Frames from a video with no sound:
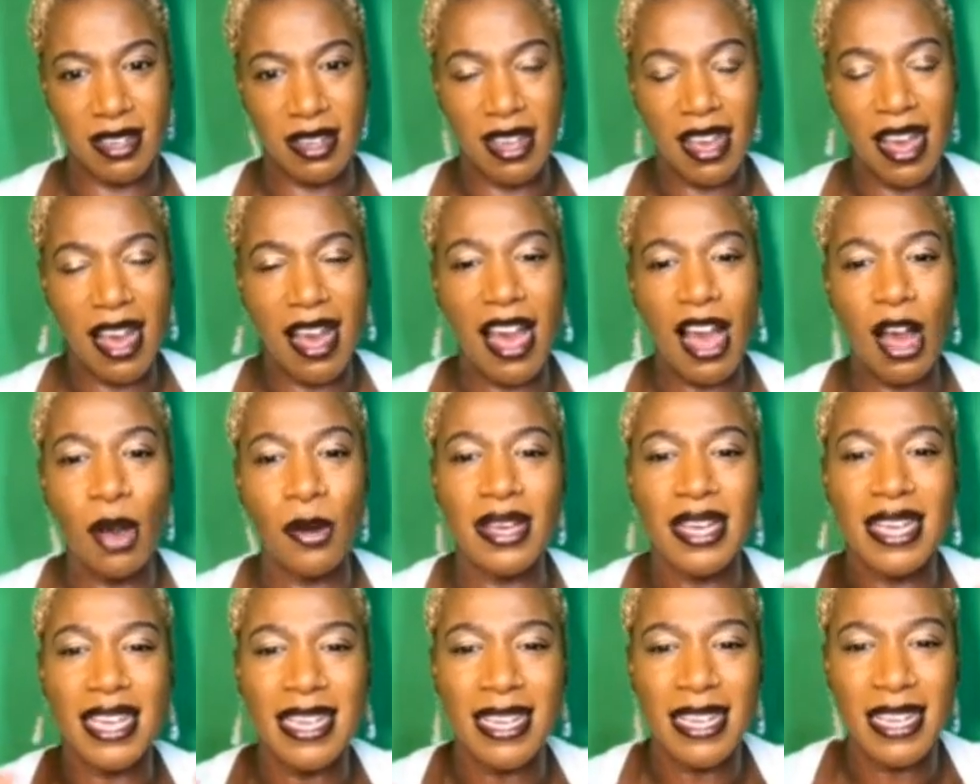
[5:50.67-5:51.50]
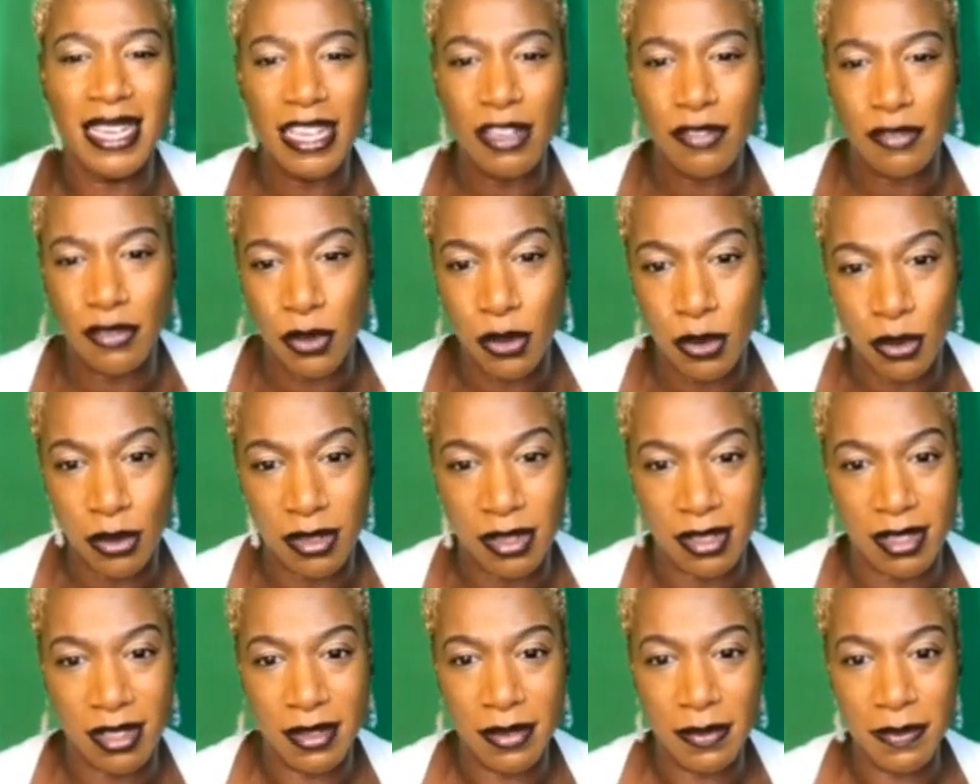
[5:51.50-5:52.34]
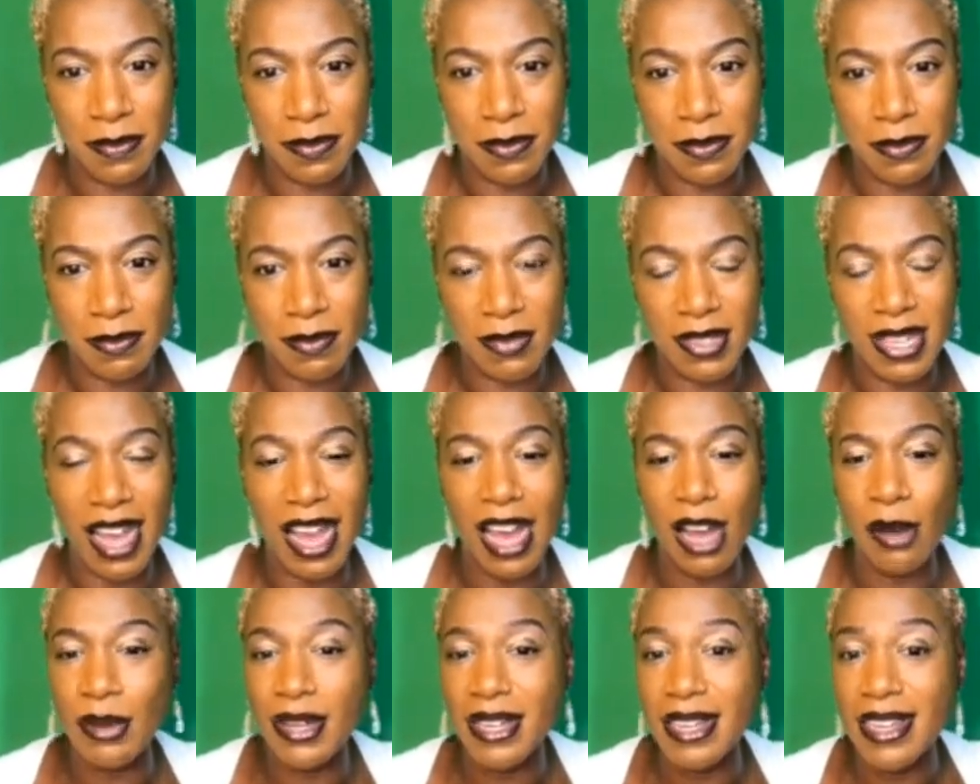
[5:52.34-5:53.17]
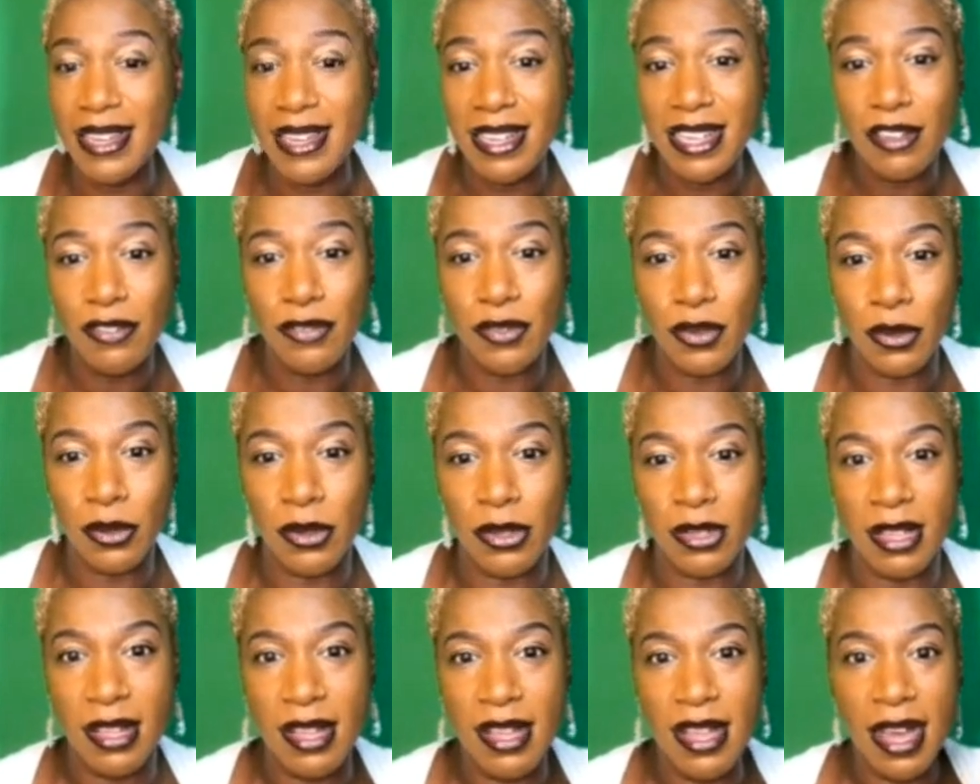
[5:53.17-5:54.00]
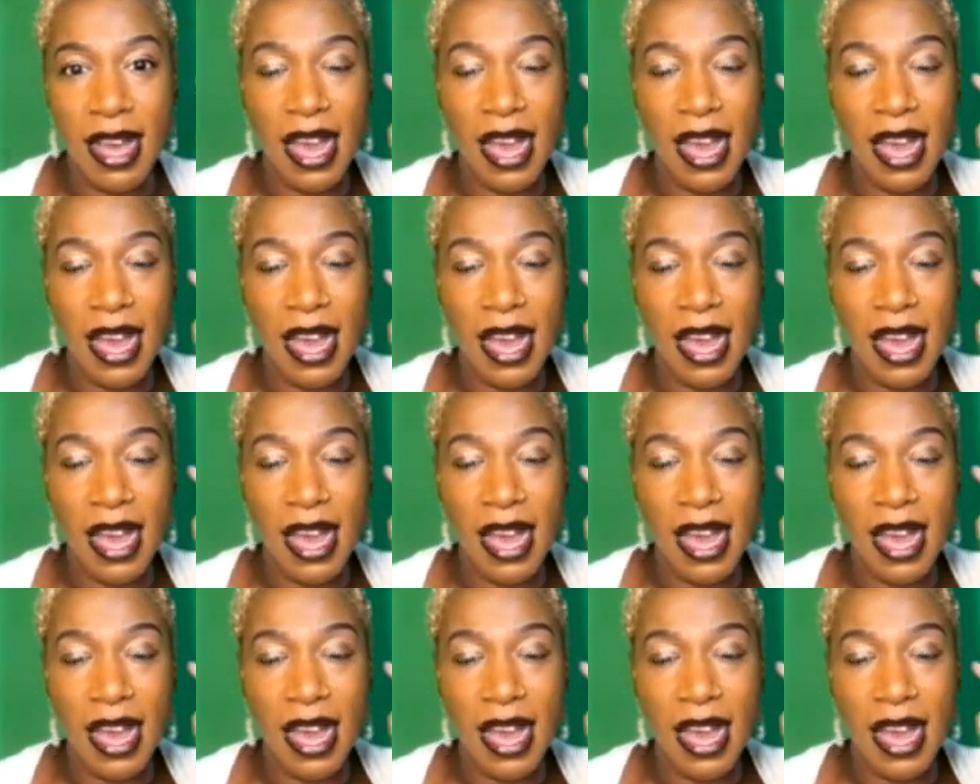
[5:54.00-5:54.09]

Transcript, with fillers: How evil. How evil.